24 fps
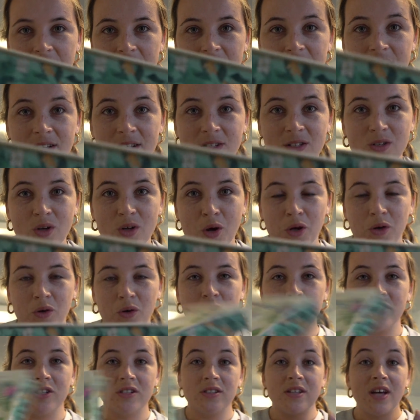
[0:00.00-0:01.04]
It is so
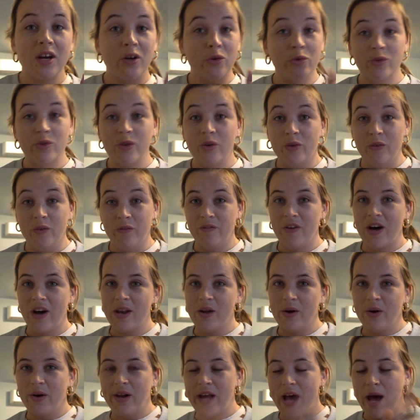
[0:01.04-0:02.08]
gorgeous. I also couldn't find
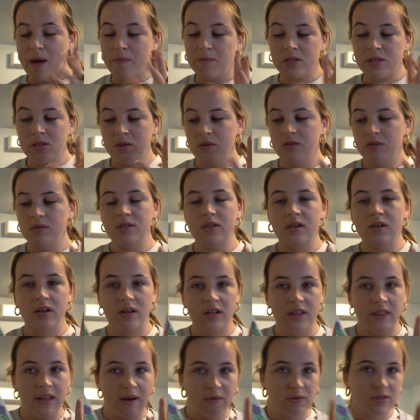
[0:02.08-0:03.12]
it on Amazon, so
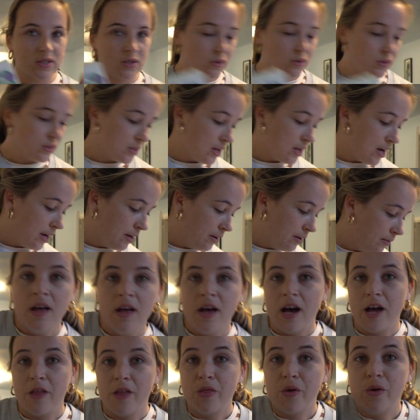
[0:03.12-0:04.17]
that was a good sign.
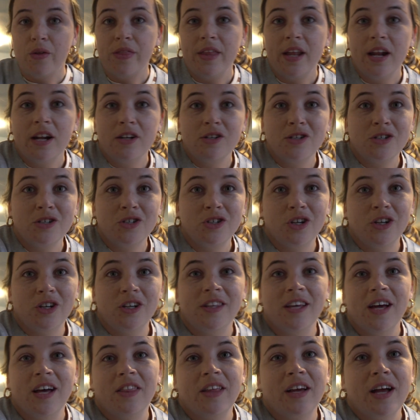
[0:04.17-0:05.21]
I thought that I'd just show you
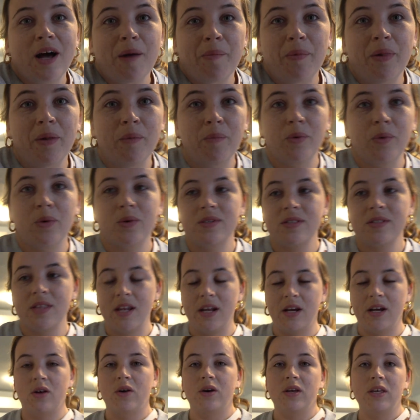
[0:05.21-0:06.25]
the other couple of books that
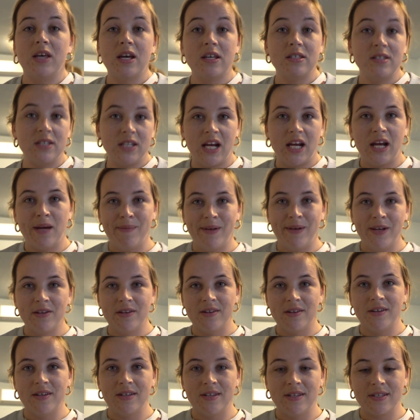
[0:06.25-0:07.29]
I got yesterday
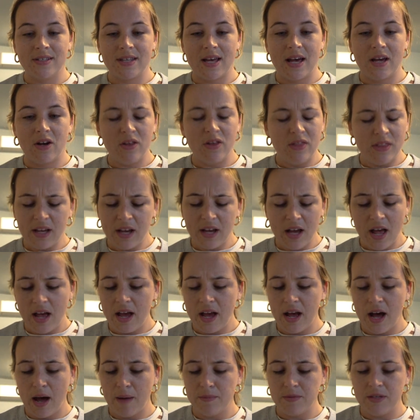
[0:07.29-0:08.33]
because I don't think
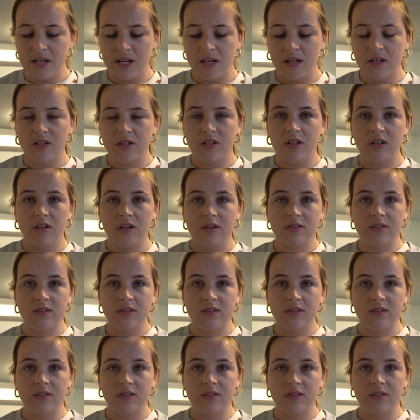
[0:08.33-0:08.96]
I updated you.